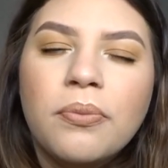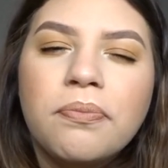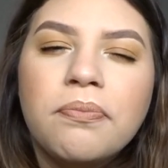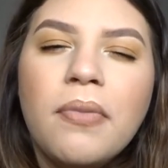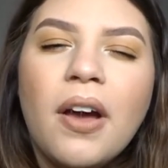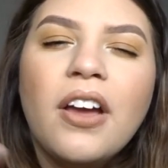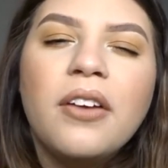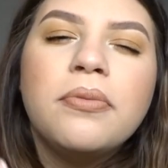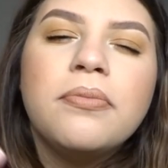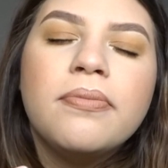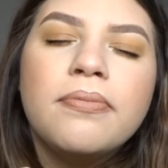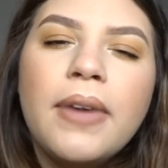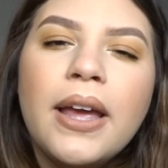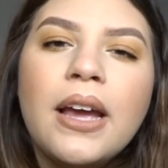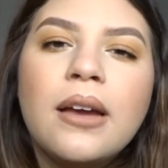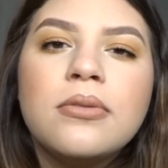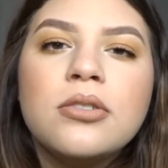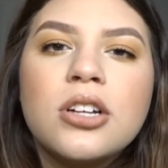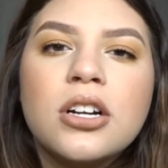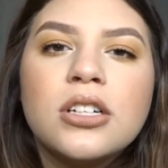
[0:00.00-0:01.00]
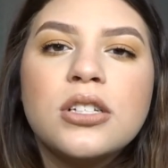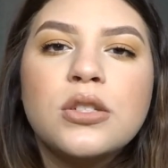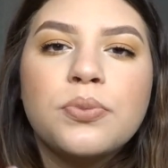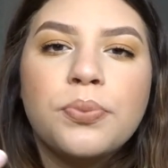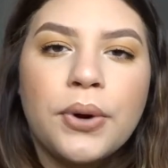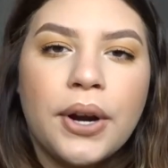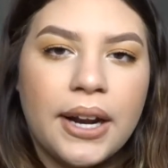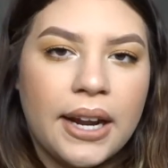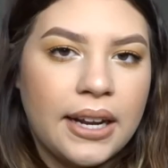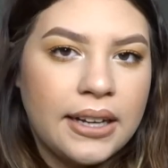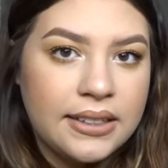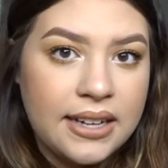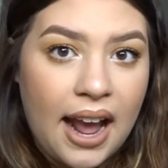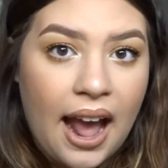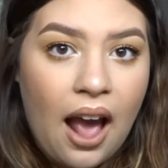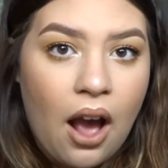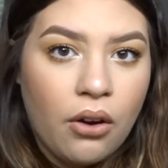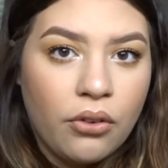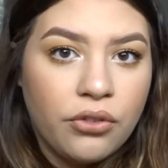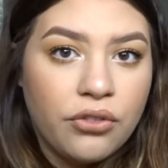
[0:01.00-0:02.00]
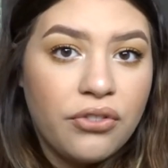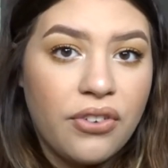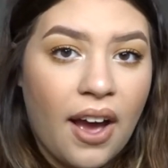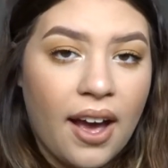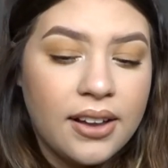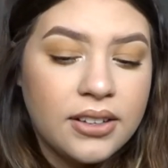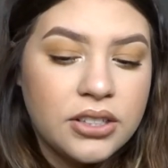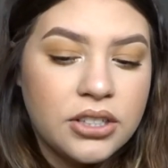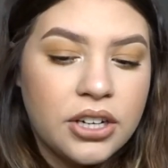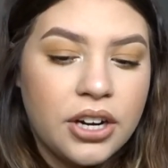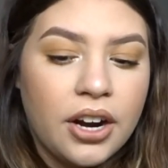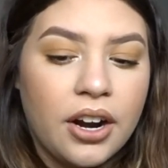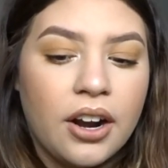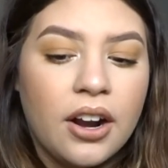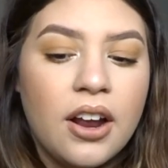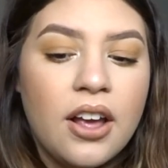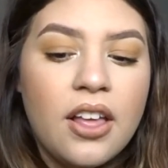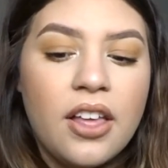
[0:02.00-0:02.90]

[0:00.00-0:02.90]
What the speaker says: my makeup starts breaking down faster